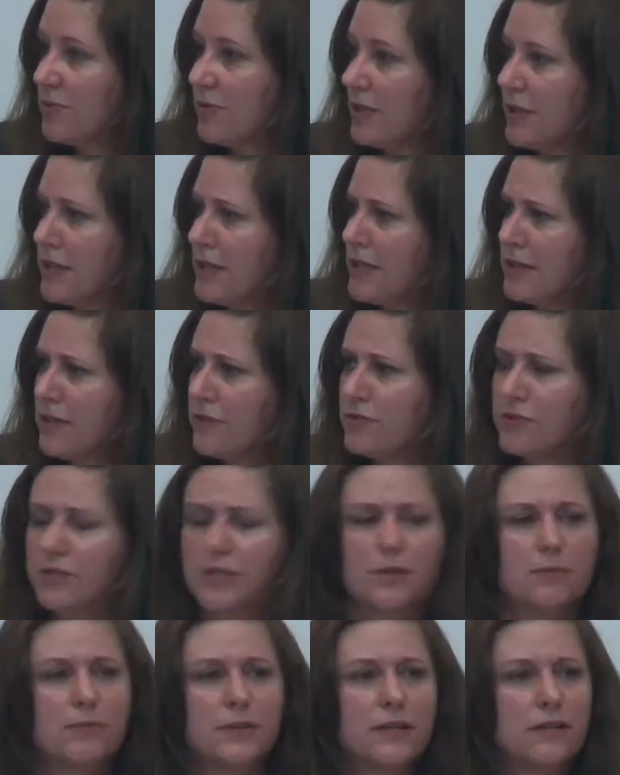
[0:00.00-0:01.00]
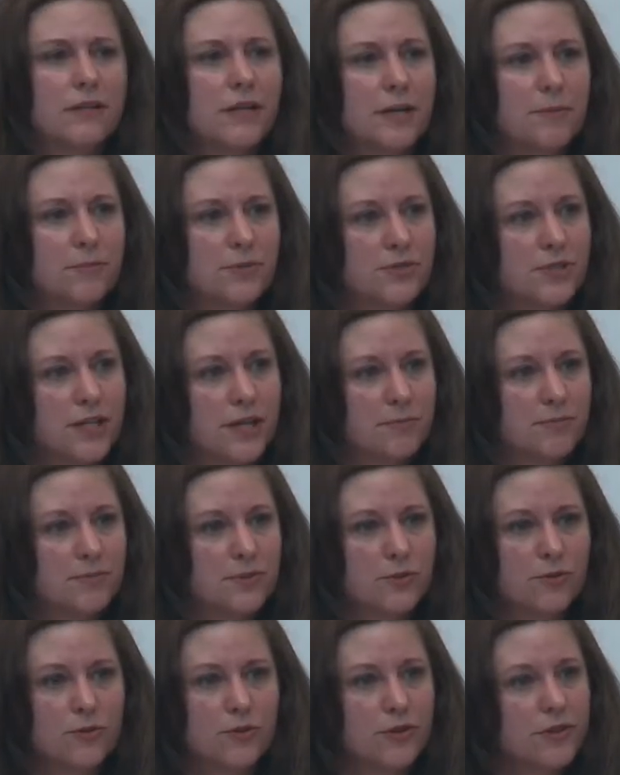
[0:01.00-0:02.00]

morning that there's going to be a labor chapter,